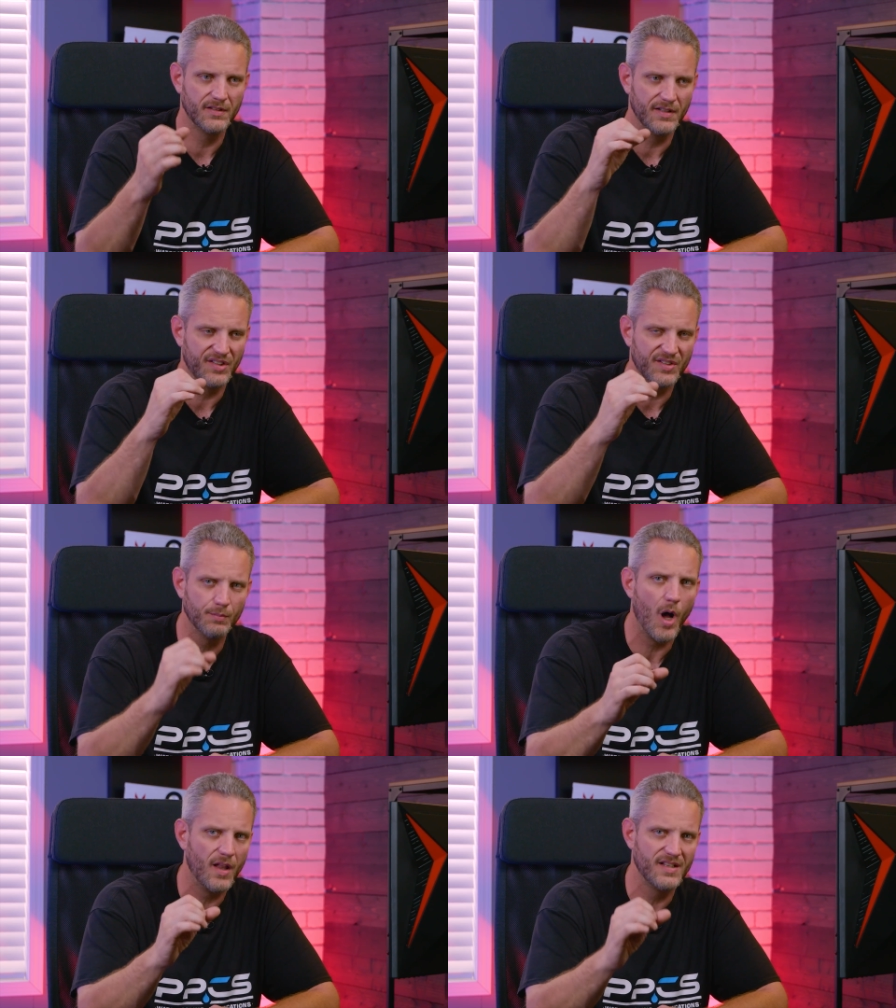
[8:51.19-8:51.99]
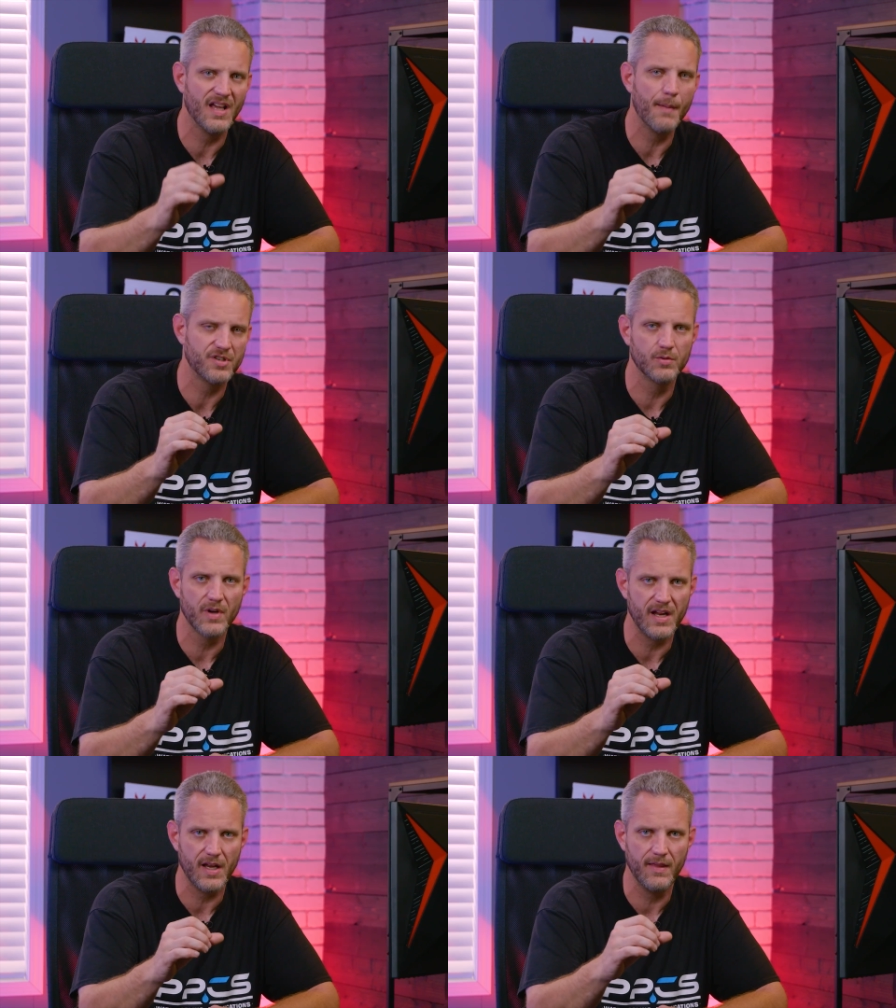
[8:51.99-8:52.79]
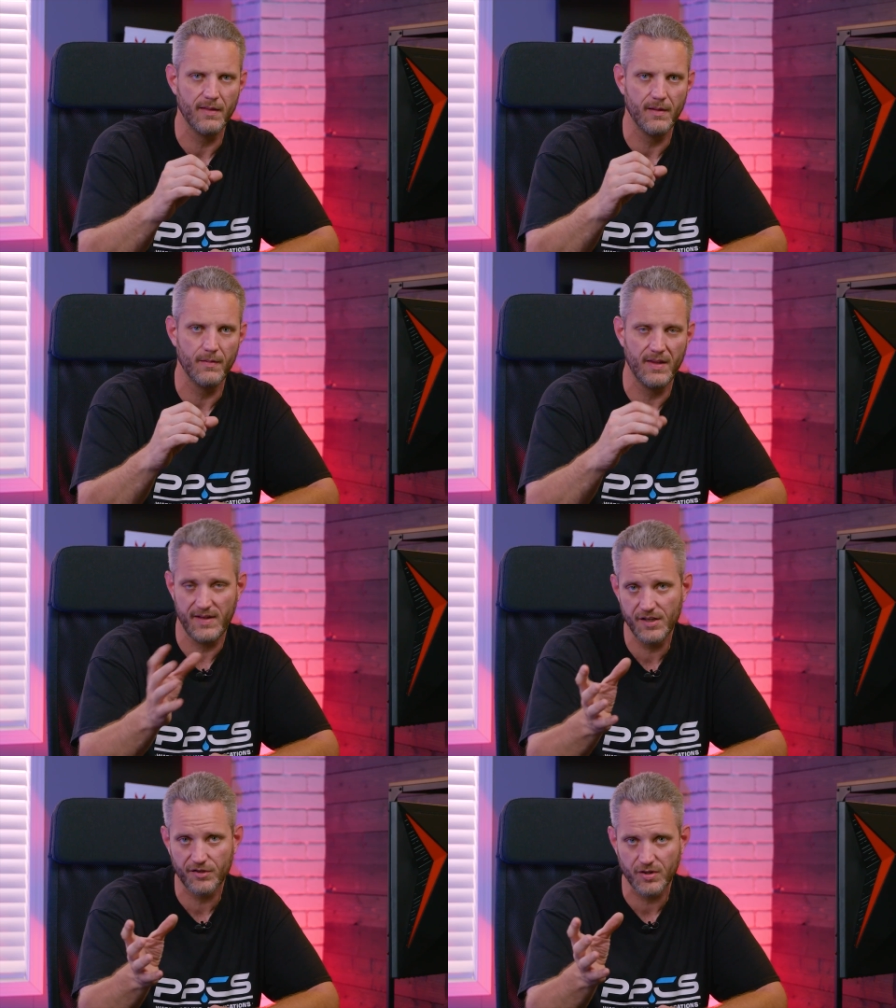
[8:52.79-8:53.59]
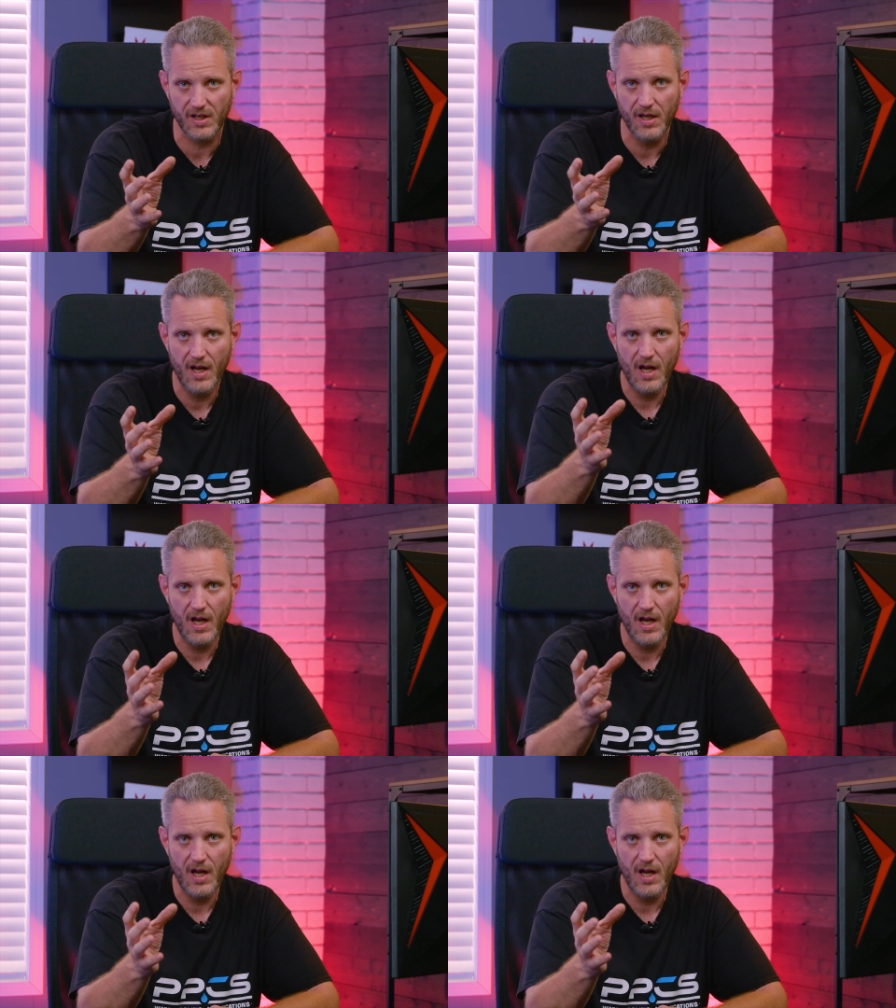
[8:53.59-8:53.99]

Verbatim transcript: a small adoption rate in the, in the industry.